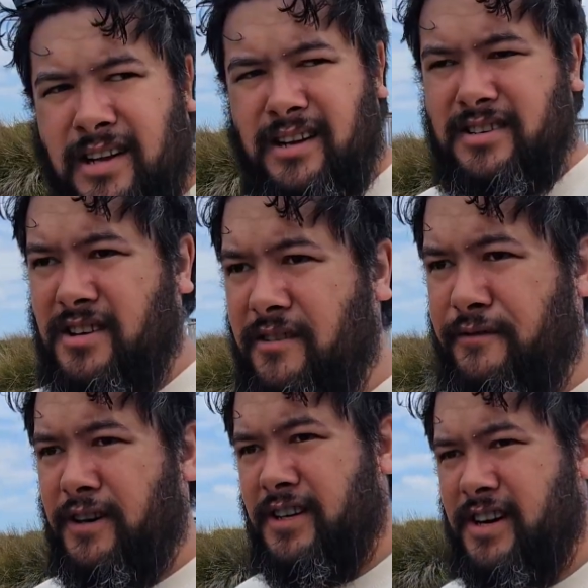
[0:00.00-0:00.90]
Let's go
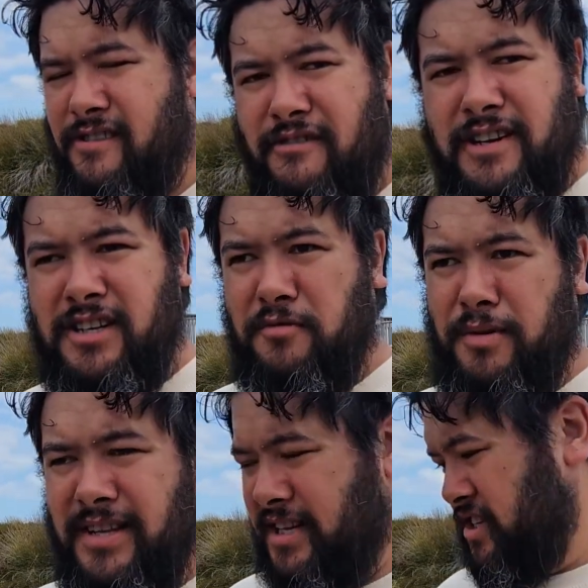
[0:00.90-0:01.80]
find another raid to
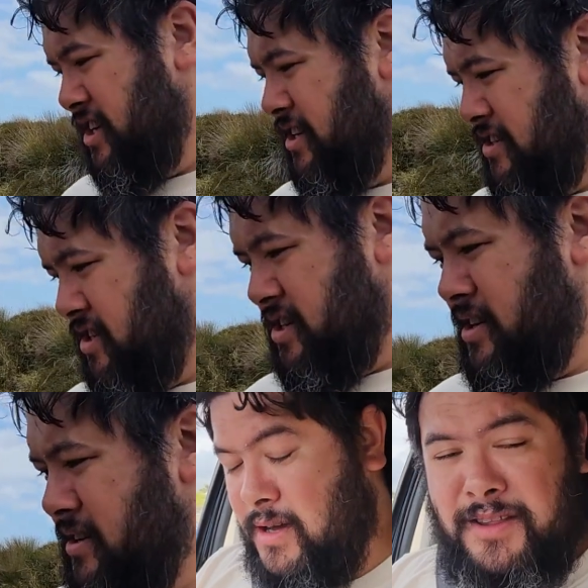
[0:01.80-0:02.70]
complete that challenge.
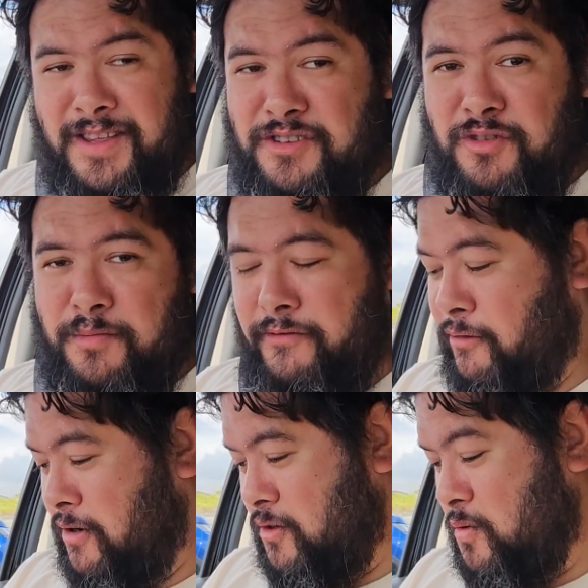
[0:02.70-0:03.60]
That's right,
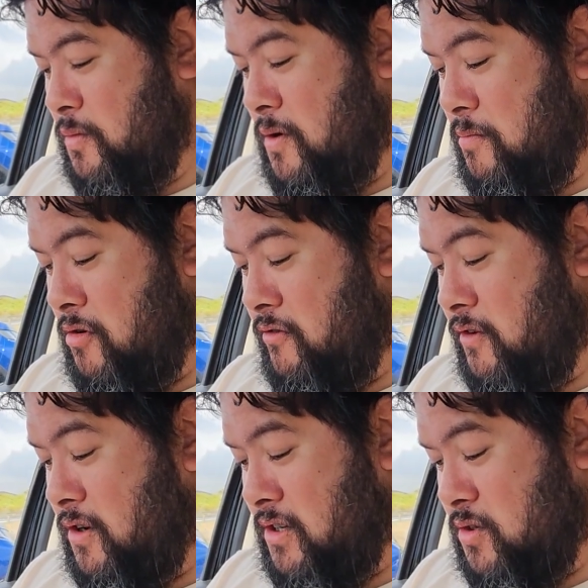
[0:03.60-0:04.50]
before I do move
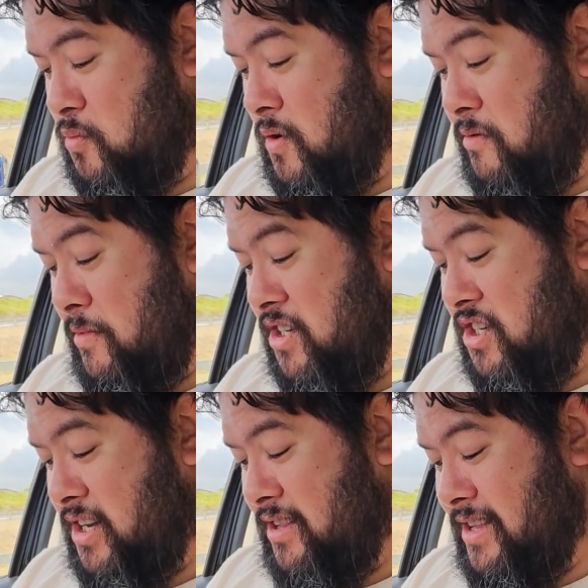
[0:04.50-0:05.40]
on, it's worth
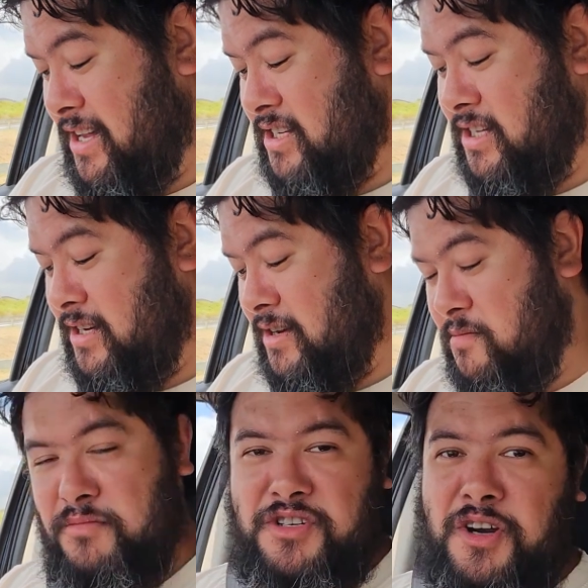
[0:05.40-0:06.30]
mentioning that
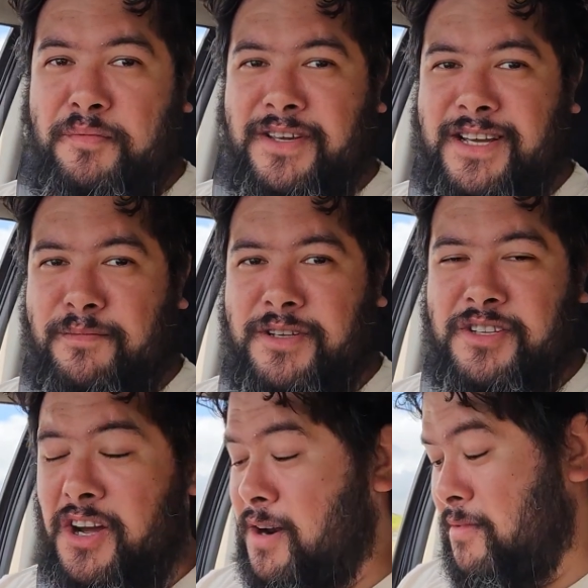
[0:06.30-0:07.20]
Machop has come to
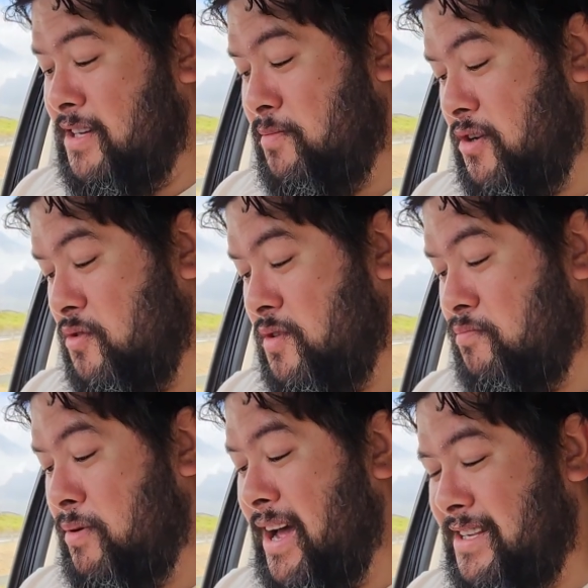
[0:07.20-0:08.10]
Dynamax battles,
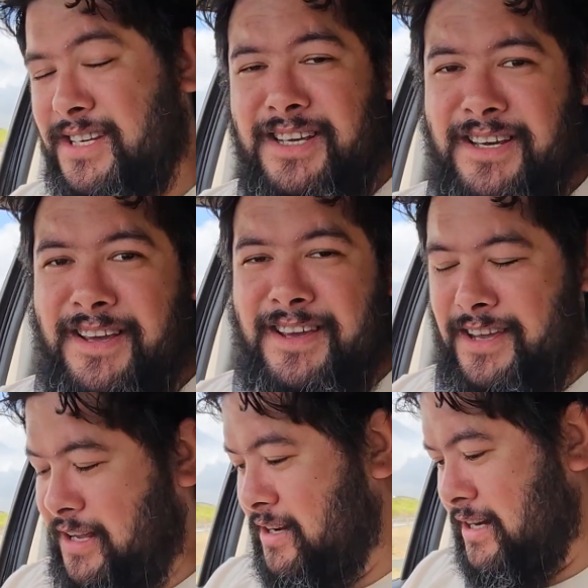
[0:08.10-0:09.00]
but
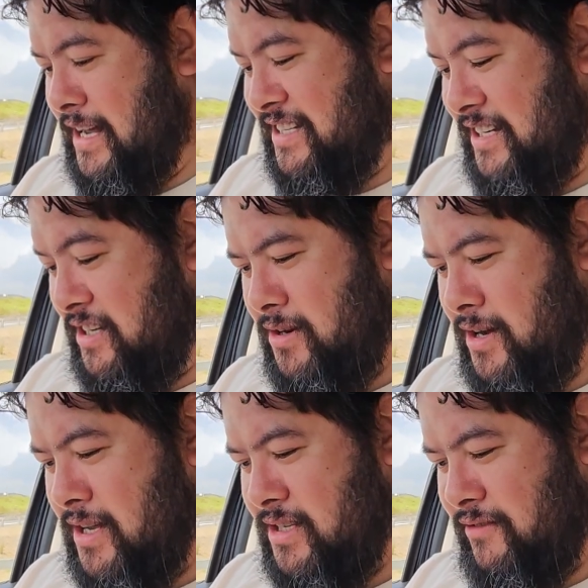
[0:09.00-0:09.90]
in classic
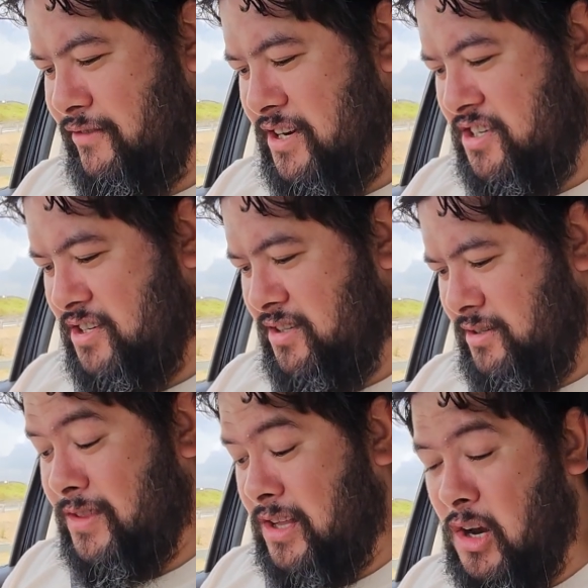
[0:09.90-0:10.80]
Niantic fashion,
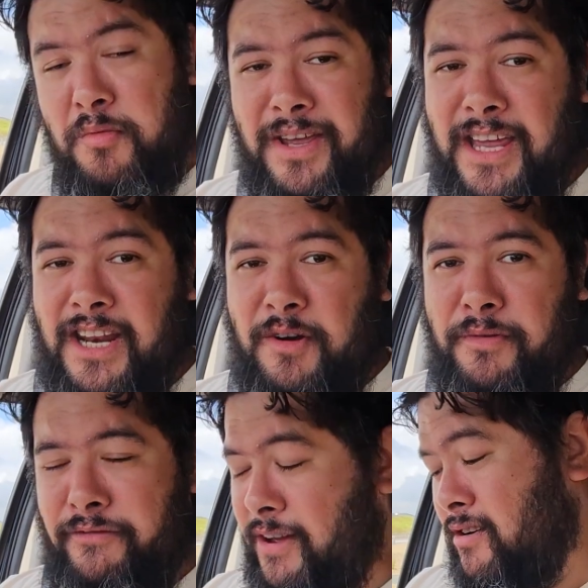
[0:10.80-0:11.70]
the lobby cannot
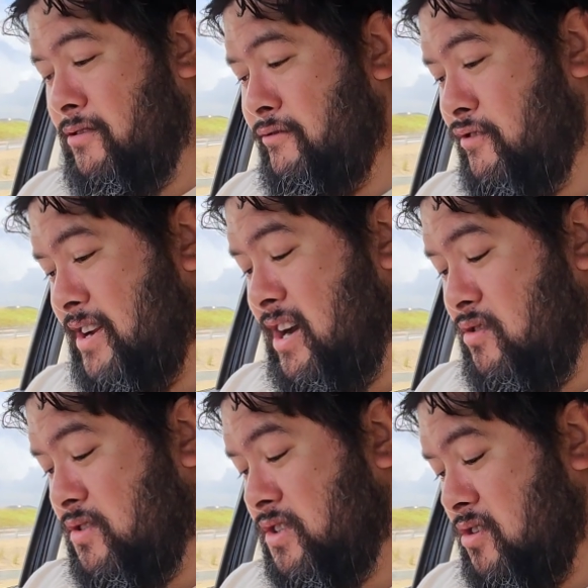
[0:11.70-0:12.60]
be found for
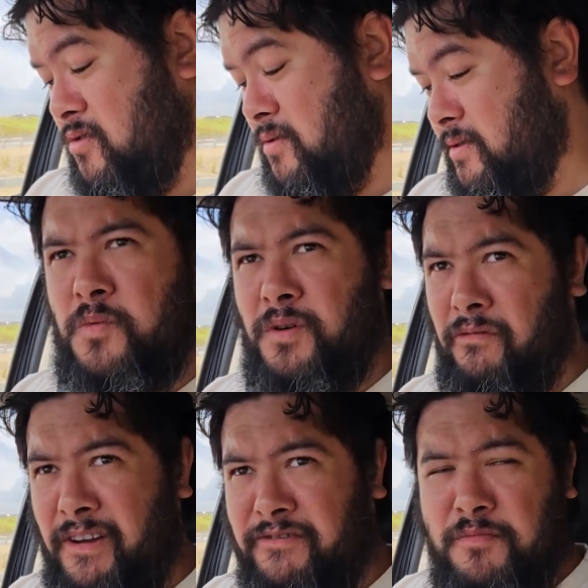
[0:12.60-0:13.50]
now, so would
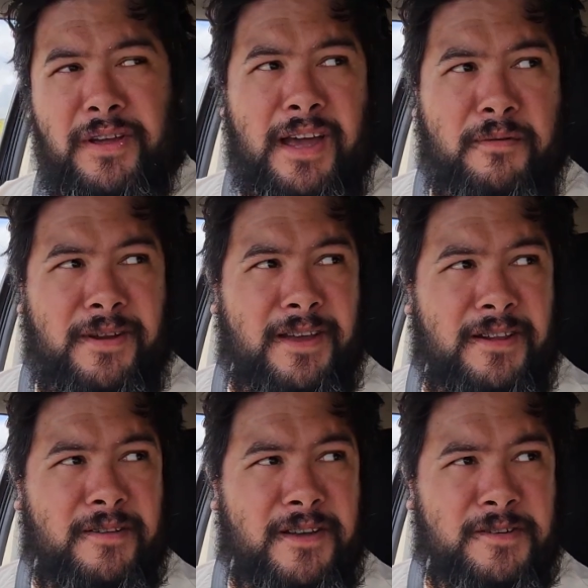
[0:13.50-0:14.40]
have loved to be able to hit
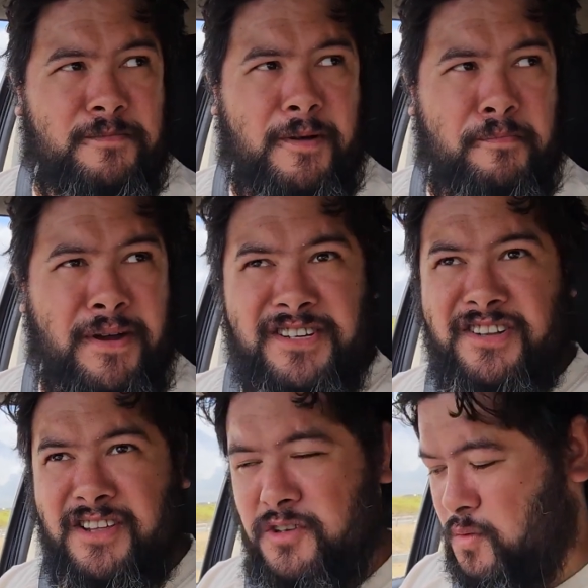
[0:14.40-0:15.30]
a bunch
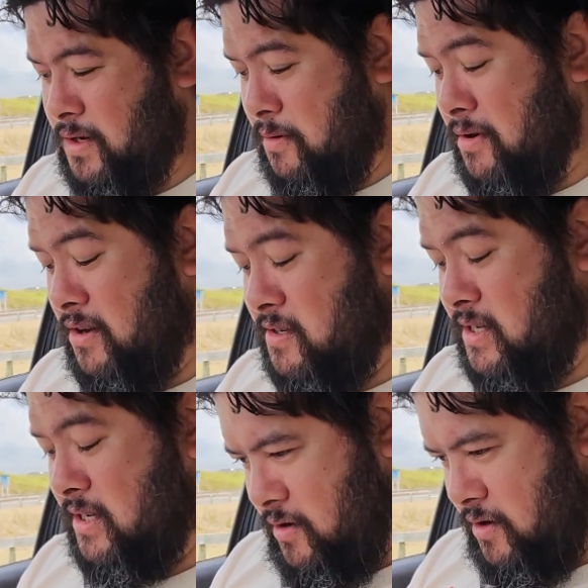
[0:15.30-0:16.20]
of these while I'm
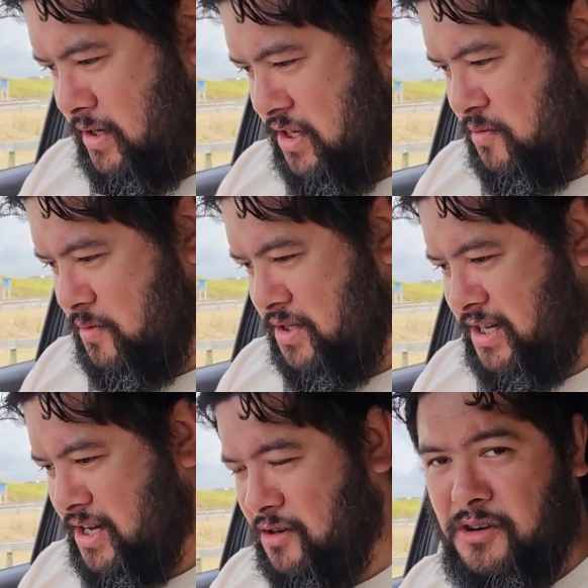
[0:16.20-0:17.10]
out. I guess we'll
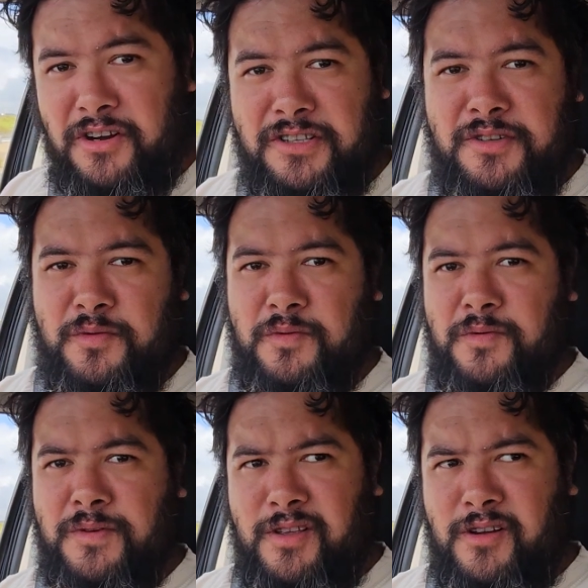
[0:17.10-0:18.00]
see how long until
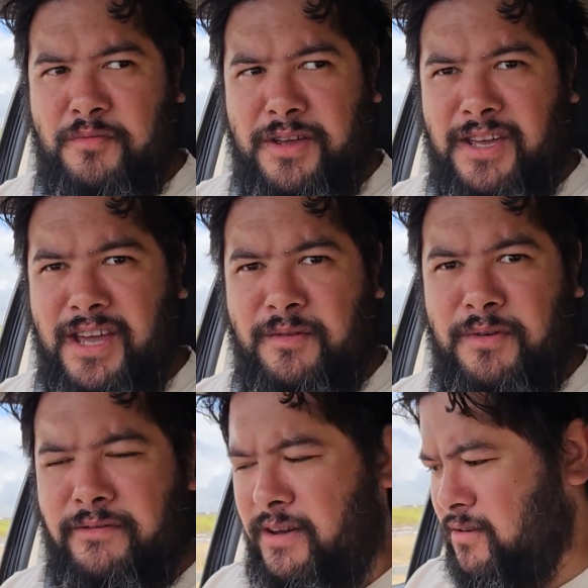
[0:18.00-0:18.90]
the lobby can
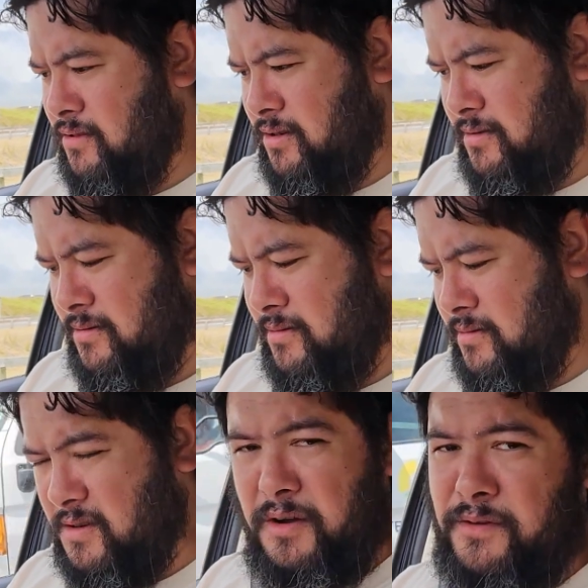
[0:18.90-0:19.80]
be found.
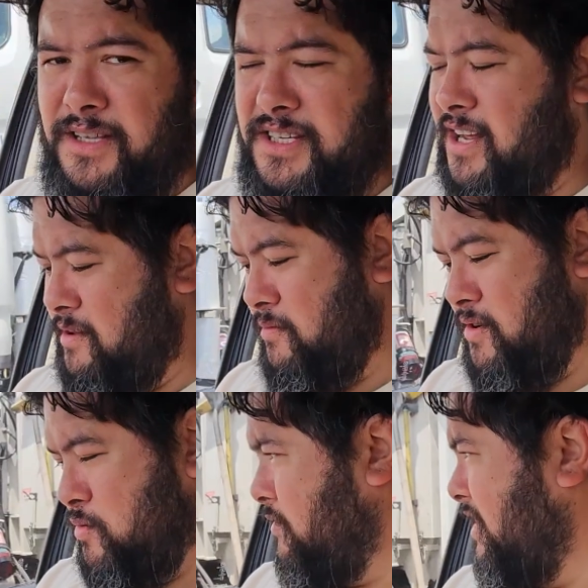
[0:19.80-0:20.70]
Hopefully today,
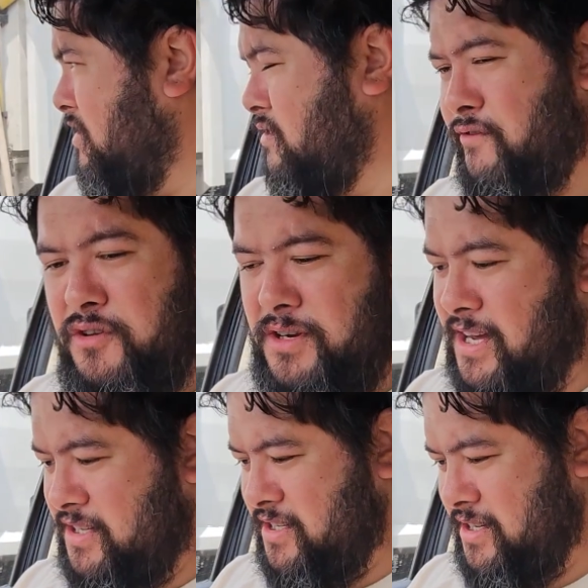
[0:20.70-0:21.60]
because we've only got a few
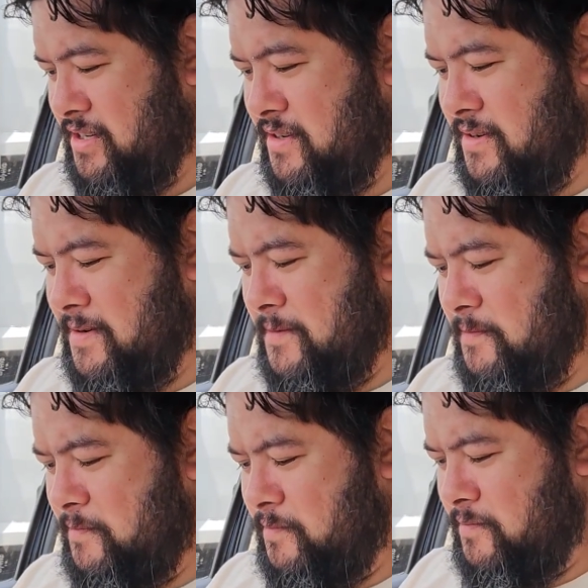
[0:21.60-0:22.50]
days to
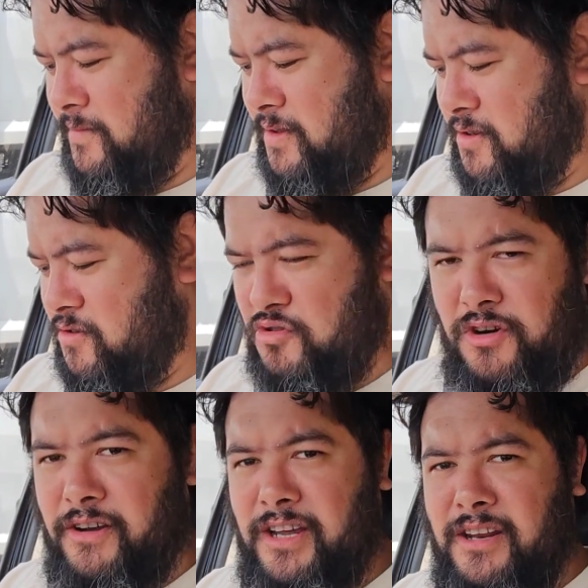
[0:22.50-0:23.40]

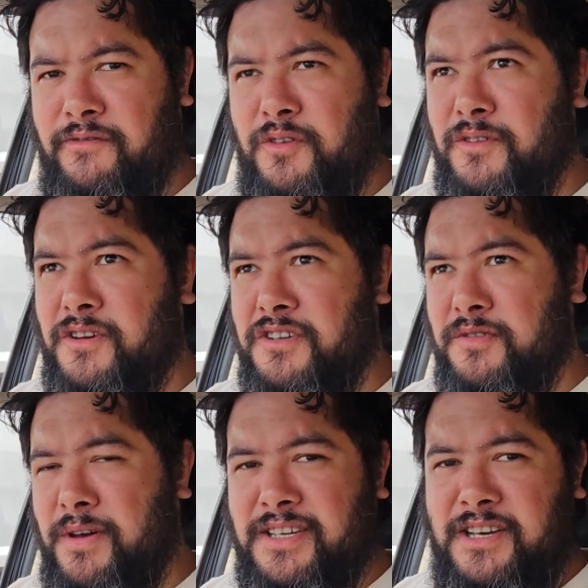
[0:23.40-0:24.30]
try and get a few of those
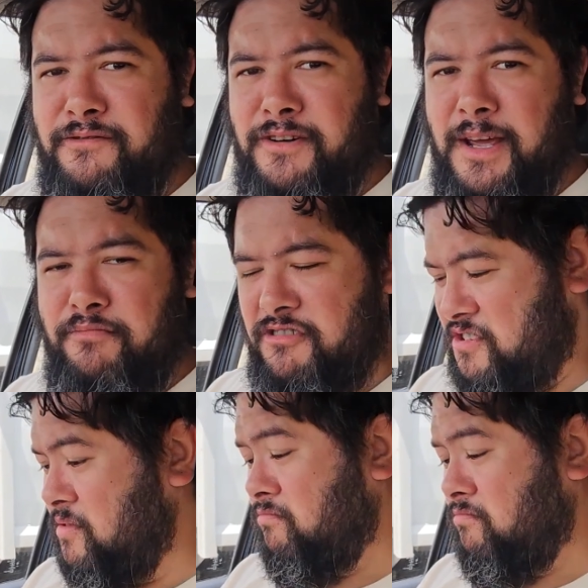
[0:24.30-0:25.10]
to max out for Lapras.